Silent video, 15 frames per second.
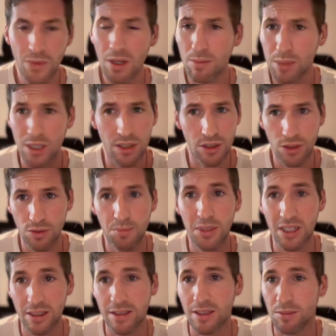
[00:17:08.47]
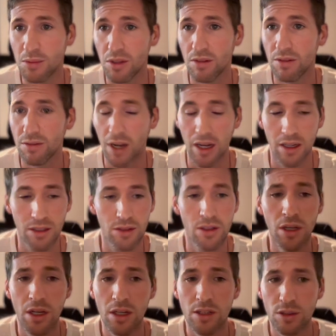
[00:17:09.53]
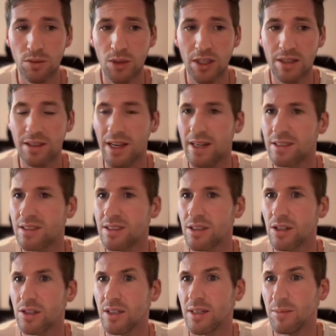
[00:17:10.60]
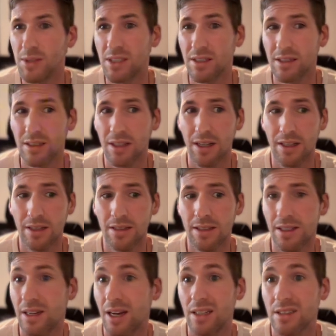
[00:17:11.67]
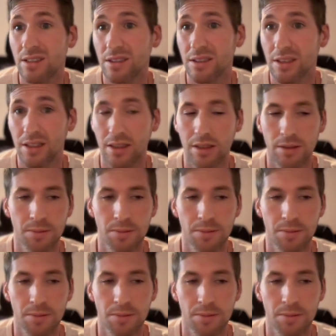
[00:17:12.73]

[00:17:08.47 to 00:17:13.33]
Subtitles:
But it should be a similar value. So we'll test it on images that it hasn't seen.